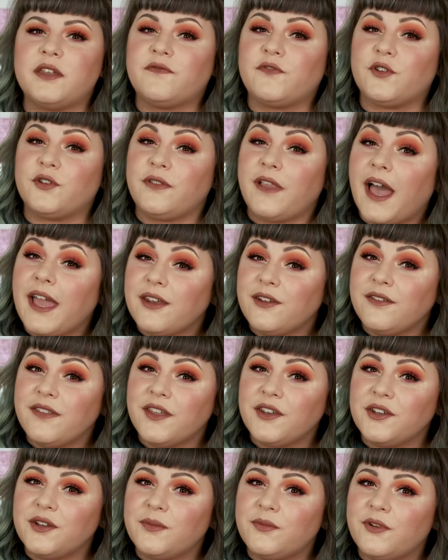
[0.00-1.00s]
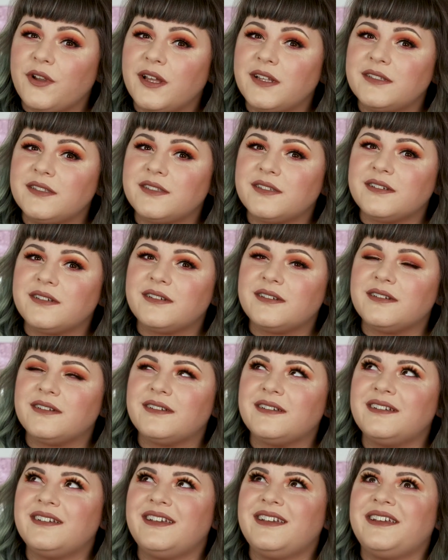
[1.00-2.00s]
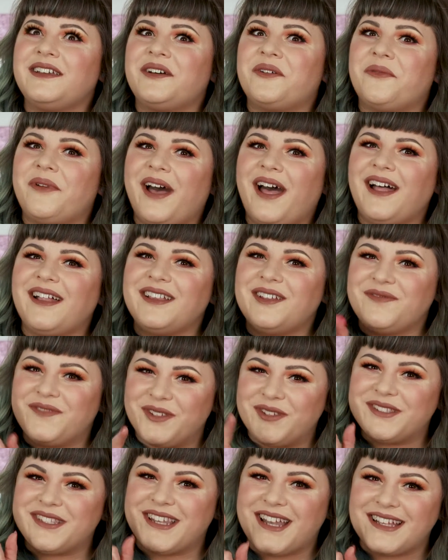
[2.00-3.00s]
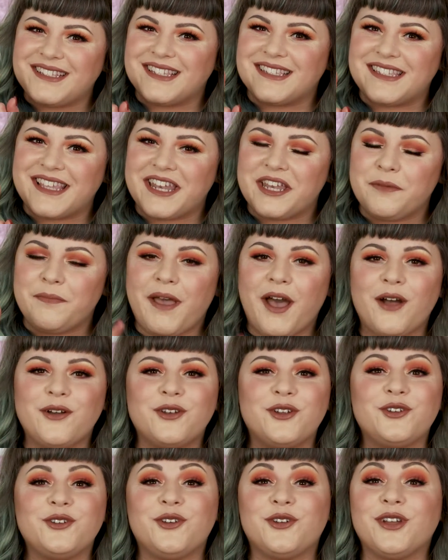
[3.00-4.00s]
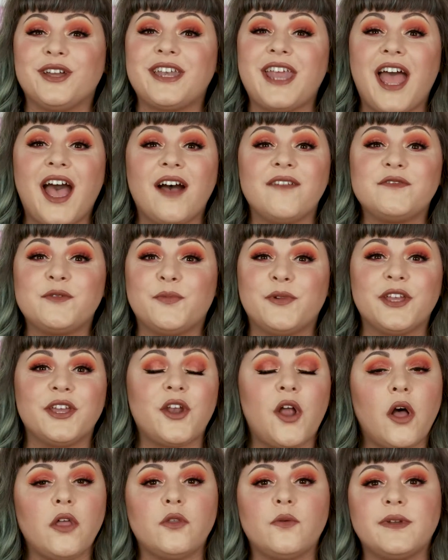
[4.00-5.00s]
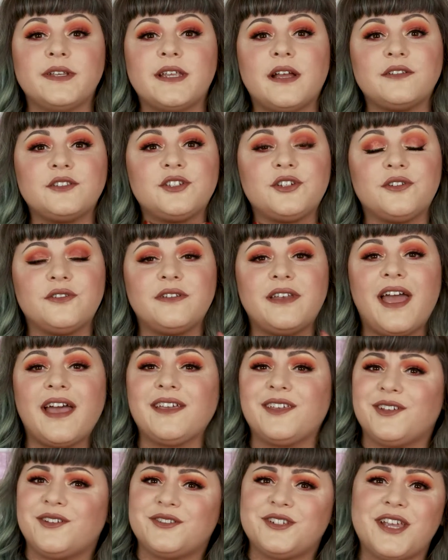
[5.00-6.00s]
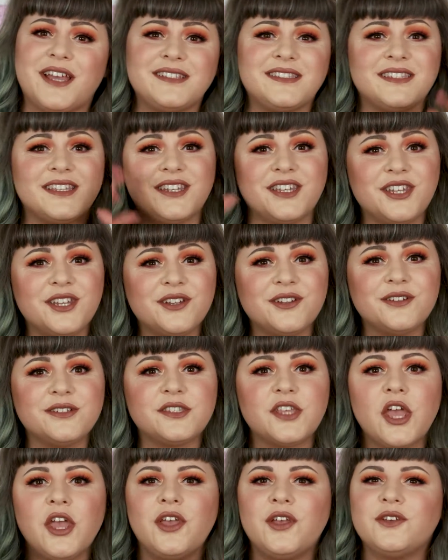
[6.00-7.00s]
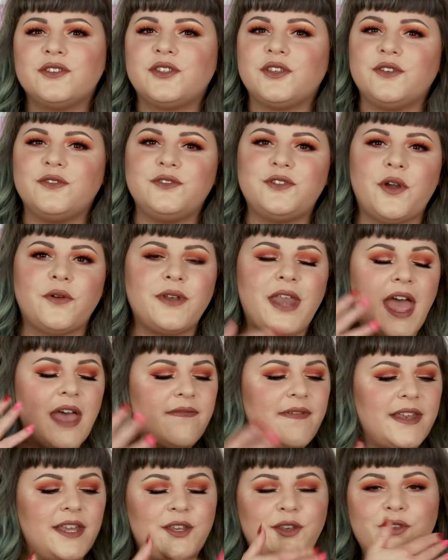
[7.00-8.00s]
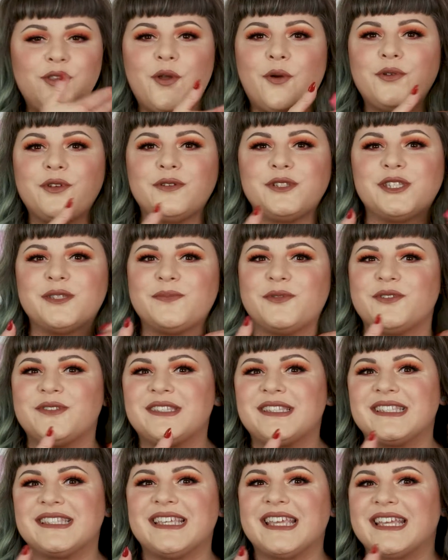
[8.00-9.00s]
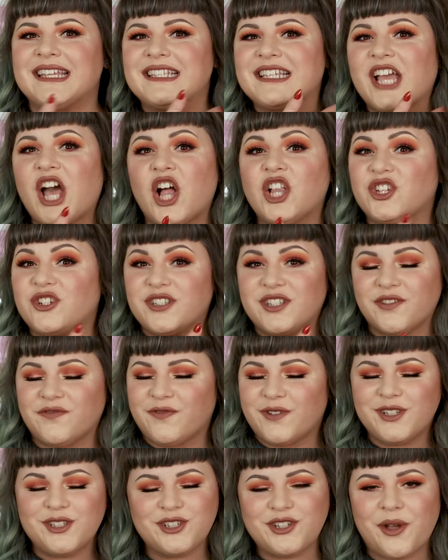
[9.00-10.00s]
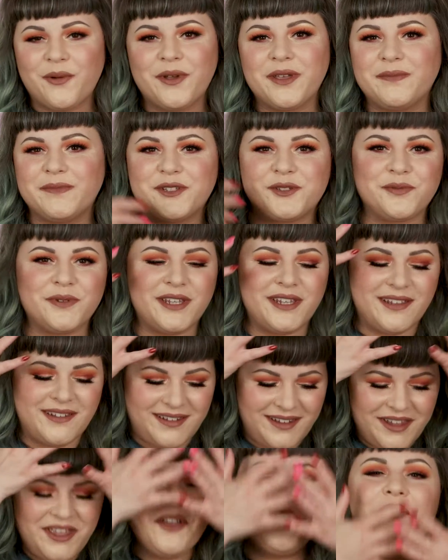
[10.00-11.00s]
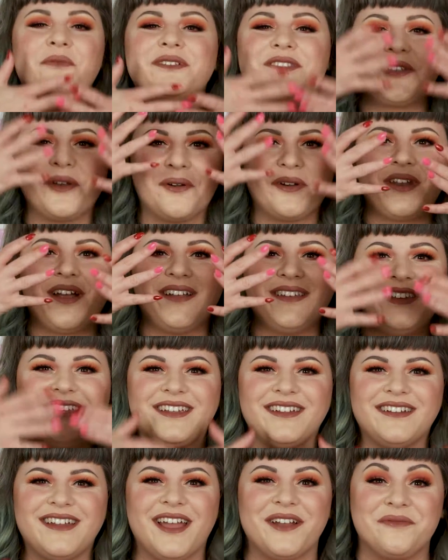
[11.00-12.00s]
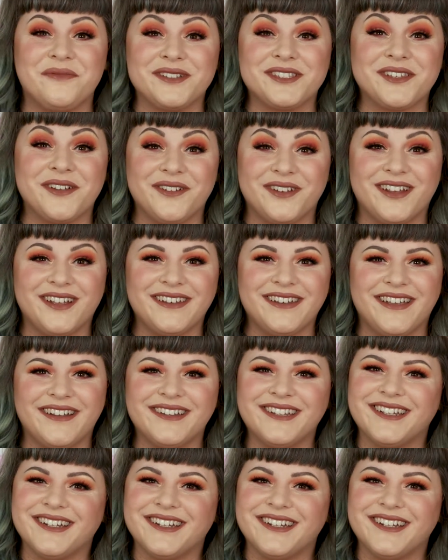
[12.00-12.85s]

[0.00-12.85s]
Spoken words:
if you're lighter than your bronzer, well, if you use it as a setting powder, you're gonna have to bring it all the way down to your neck, your chest, and ears, so you don't have any noticeable skin color difference showing between what's going on here and what's going on down